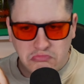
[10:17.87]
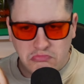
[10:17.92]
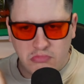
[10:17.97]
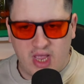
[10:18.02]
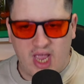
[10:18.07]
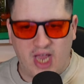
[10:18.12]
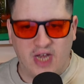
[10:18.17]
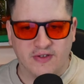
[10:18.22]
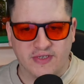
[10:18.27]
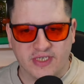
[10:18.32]

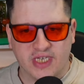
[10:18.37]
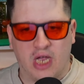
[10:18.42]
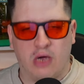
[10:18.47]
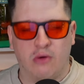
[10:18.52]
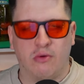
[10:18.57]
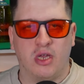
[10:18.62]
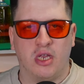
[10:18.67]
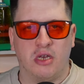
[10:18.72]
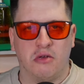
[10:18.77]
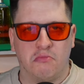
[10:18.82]
head of
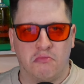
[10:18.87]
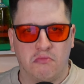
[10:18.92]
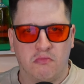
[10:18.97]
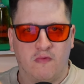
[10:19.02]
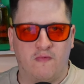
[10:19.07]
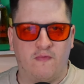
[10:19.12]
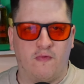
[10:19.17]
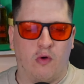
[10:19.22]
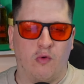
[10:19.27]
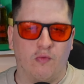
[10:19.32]
scouting,
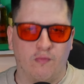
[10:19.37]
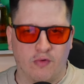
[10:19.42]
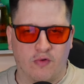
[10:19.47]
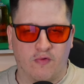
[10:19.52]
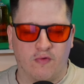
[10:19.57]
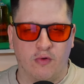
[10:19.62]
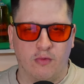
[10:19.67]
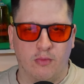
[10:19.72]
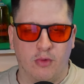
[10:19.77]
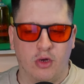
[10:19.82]
foreign
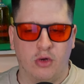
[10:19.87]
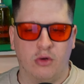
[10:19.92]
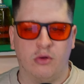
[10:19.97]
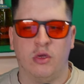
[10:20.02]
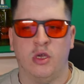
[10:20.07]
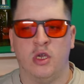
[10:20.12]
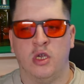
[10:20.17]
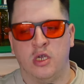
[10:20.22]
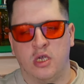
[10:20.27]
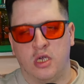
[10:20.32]
recruitment,
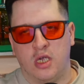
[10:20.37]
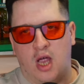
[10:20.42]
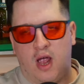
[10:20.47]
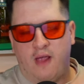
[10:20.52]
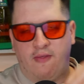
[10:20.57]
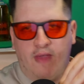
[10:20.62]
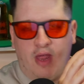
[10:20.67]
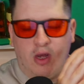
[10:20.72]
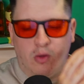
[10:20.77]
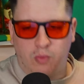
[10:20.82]

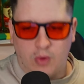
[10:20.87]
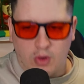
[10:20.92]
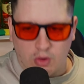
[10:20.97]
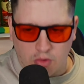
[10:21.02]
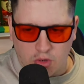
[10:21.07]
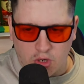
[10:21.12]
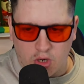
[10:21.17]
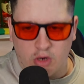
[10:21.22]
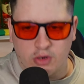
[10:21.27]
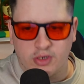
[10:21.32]
and then
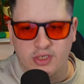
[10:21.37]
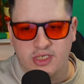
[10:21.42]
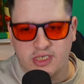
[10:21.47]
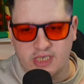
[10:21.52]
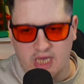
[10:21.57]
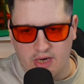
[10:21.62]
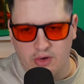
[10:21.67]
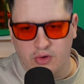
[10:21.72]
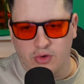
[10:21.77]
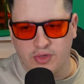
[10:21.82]
Wilcox,
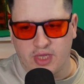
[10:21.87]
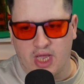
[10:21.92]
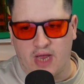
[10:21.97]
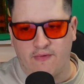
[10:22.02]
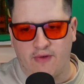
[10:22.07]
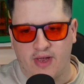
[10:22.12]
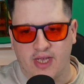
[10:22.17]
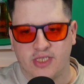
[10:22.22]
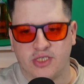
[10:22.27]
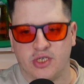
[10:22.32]
technical
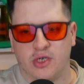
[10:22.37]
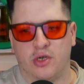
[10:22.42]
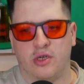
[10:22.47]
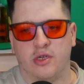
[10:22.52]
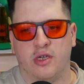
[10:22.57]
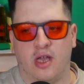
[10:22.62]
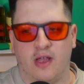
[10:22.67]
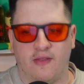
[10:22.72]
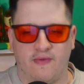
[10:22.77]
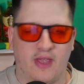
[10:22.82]
director,
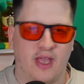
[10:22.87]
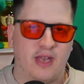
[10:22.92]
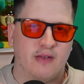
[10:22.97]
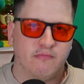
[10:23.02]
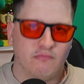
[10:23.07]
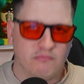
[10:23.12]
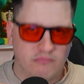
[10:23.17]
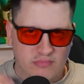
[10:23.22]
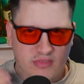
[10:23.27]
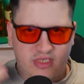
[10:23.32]
and
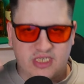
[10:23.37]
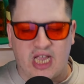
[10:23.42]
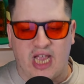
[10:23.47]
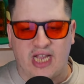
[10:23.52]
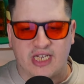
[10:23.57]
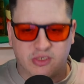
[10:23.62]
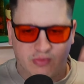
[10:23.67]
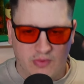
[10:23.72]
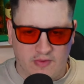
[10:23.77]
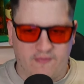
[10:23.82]
then
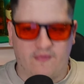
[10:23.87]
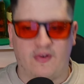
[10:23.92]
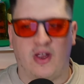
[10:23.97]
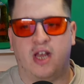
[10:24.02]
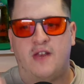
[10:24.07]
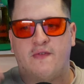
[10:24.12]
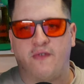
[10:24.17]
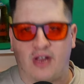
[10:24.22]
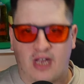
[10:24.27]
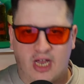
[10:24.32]
tasked with
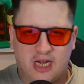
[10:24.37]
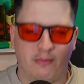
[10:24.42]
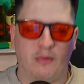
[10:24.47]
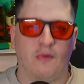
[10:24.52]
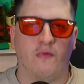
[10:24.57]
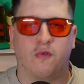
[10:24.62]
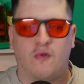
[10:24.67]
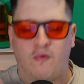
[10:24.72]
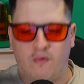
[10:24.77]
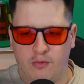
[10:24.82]
kind of academy
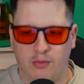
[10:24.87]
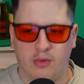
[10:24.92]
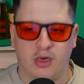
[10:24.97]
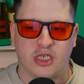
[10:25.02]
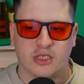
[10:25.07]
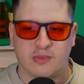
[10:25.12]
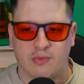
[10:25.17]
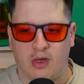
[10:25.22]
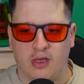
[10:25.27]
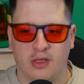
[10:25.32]
recruitment
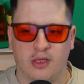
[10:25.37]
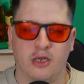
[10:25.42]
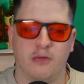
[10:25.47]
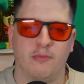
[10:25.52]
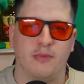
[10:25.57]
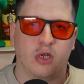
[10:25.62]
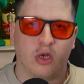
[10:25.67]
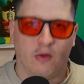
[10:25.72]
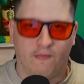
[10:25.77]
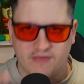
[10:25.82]
as well, and there'll
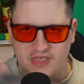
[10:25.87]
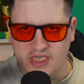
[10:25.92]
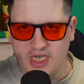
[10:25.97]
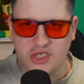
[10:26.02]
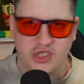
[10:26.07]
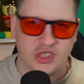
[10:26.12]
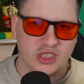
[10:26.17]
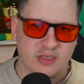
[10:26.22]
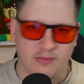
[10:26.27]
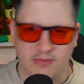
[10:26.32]
be
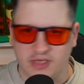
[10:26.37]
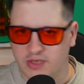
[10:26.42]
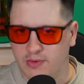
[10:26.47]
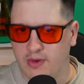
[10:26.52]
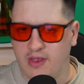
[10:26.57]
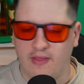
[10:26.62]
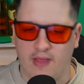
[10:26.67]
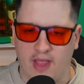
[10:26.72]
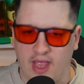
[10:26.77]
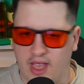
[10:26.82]
conversations in
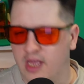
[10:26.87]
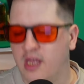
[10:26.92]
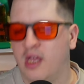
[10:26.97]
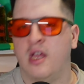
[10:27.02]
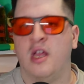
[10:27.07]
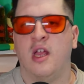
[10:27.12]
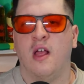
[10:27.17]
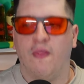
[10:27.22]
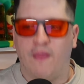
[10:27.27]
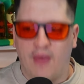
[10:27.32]
between there.
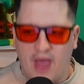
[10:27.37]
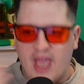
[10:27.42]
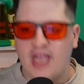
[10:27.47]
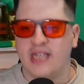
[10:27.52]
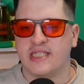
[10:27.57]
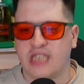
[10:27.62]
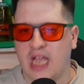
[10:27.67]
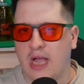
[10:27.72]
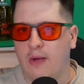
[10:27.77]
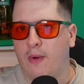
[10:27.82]
That
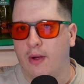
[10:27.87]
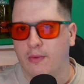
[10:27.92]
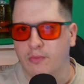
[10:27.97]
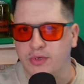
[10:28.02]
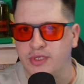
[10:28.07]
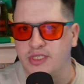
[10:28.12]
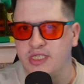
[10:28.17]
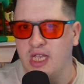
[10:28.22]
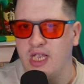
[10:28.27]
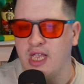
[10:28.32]
is how I
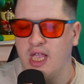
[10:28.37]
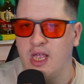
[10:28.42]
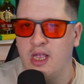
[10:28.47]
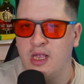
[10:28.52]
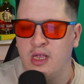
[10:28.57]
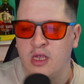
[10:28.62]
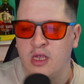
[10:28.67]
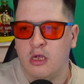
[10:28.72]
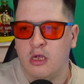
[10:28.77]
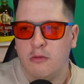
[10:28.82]
would see it.
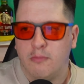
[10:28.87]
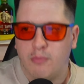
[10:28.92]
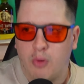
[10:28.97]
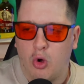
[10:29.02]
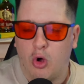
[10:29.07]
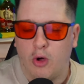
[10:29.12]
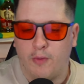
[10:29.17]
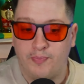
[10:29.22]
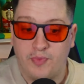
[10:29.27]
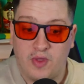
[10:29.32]

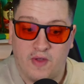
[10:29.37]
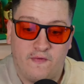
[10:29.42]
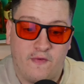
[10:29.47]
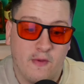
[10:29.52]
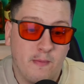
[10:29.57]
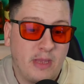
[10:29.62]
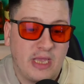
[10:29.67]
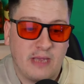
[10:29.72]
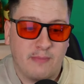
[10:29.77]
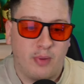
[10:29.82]
But
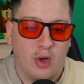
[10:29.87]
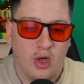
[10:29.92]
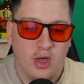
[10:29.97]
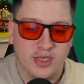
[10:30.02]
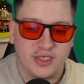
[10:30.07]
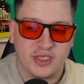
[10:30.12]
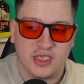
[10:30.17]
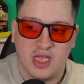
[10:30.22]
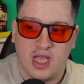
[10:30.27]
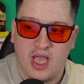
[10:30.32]
for me
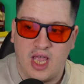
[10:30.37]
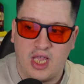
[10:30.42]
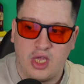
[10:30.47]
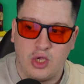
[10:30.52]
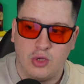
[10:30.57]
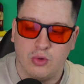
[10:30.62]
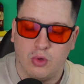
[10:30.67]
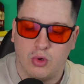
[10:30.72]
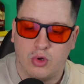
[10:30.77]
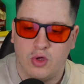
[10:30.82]
personally,
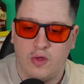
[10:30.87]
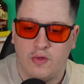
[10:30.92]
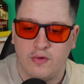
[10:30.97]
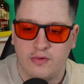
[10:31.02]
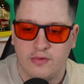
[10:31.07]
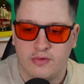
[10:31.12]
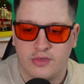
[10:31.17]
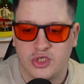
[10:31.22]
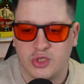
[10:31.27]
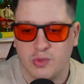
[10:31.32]
you look at
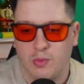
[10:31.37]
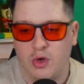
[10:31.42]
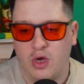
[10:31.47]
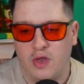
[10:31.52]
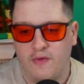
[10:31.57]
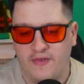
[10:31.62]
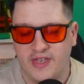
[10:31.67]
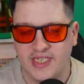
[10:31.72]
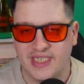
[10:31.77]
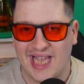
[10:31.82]
someone
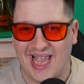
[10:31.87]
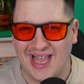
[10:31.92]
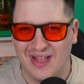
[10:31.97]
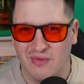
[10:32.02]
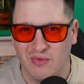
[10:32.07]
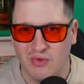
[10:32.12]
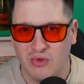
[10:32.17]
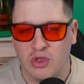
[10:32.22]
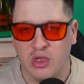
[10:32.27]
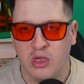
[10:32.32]
of his
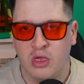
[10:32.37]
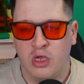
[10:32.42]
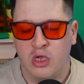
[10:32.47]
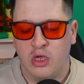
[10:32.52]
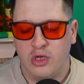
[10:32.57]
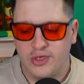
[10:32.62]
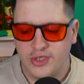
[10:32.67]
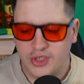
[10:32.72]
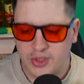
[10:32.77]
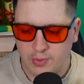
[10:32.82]
ilk,
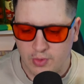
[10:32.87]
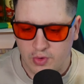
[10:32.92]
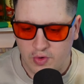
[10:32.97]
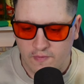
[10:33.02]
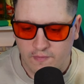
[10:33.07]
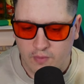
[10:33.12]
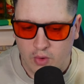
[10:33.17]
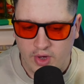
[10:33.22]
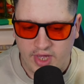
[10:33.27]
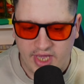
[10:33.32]
someone
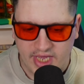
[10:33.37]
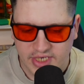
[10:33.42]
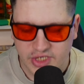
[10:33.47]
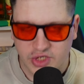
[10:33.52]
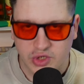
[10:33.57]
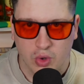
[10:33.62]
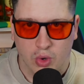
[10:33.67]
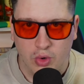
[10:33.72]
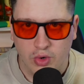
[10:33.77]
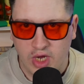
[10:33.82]
of what he has
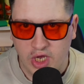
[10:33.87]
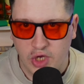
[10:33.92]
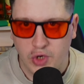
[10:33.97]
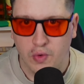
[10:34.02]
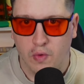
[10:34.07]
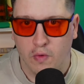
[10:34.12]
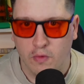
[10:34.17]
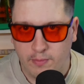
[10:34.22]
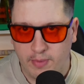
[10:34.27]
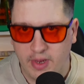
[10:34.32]
done in
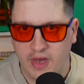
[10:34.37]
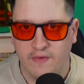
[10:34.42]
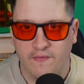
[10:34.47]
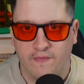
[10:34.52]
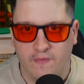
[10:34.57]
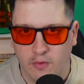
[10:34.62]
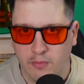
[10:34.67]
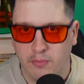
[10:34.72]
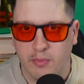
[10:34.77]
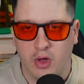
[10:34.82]
European
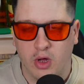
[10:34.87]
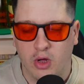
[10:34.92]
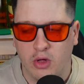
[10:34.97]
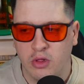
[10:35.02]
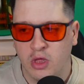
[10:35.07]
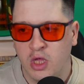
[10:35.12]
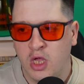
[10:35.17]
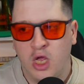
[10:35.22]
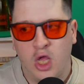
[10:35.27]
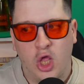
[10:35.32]

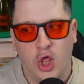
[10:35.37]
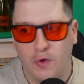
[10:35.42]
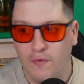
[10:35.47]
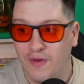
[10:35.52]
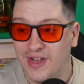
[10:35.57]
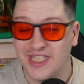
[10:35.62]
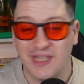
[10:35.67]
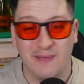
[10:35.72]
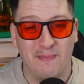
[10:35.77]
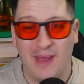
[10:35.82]
football, there
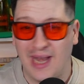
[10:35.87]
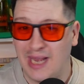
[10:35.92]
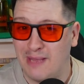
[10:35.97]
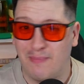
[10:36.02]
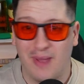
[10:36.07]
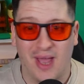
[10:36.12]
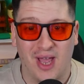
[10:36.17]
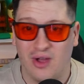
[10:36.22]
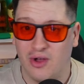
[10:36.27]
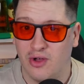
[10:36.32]
isn't many
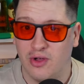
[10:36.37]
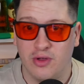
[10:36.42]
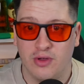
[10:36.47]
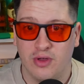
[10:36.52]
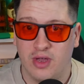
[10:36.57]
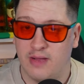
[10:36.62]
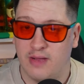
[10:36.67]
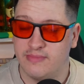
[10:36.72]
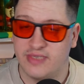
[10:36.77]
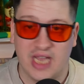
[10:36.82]
better,
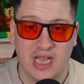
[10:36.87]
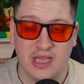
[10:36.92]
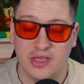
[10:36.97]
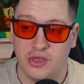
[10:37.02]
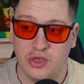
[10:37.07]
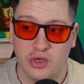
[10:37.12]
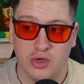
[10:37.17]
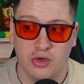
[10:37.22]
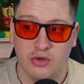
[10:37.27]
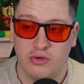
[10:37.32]
I'm
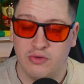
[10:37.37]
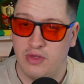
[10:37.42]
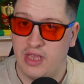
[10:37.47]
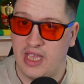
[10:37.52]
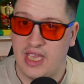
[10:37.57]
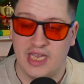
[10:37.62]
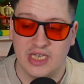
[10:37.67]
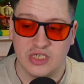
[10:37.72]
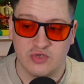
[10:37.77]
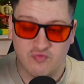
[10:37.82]
telling you.
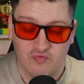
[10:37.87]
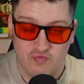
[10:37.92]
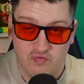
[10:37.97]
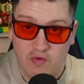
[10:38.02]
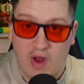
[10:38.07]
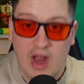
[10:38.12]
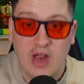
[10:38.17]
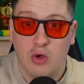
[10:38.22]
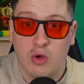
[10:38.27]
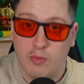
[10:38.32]
He is
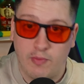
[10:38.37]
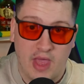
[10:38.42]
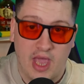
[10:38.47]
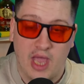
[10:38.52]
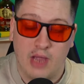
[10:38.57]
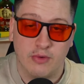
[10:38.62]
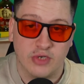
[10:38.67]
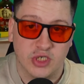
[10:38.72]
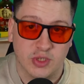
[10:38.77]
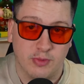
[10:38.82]
right up
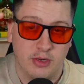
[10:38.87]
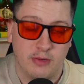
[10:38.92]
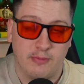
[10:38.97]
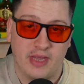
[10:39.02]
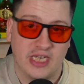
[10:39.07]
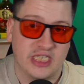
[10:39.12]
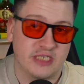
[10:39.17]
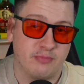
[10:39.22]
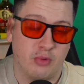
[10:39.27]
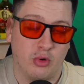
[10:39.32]
there with some of the
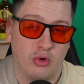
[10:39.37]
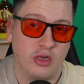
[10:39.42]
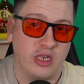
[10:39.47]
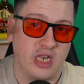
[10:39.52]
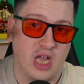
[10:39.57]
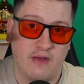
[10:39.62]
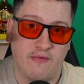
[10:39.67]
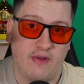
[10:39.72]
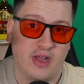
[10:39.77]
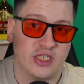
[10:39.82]
best sporting
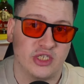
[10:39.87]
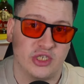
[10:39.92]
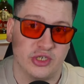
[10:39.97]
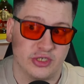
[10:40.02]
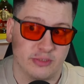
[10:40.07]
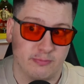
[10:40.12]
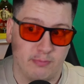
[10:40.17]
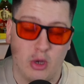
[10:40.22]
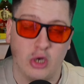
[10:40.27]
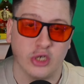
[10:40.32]

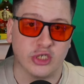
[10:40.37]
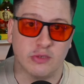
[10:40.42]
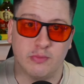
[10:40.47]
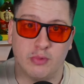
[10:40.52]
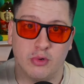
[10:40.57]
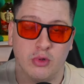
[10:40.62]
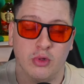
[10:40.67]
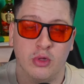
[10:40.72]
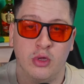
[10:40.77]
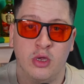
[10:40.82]
directors
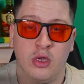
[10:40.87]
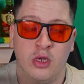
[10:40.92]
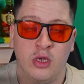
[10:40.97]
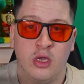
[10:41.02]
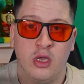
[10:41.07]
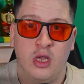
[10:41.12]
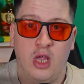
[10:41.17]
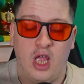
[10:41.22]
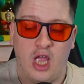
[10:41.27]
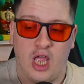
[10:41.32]
possible.
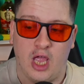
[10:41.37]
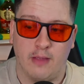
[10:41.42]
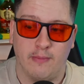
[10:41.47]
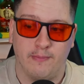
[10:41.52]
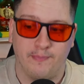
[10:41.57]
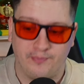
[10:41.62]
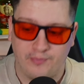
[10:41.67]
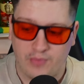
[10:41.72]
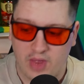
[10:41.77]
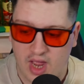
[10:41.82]

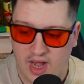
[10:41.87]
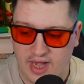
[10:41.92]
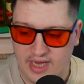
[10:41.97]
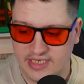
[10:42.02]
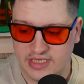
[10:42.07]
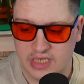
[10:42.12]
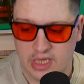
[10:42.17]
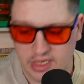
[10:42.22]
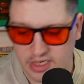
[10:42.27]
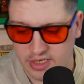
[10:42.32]
And
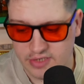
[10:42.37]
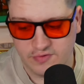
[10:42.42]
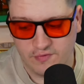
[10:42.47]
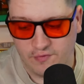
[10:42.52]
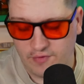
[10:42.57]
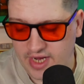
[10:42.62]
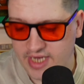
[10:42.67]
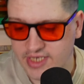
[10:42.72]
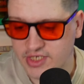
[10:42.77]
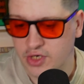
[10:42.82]
there's a
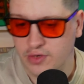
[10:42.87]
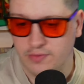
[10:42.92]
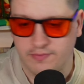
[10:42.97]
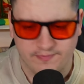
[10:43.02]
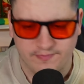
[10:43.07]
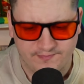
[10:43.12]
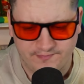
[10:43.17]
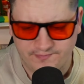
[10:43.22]
reason.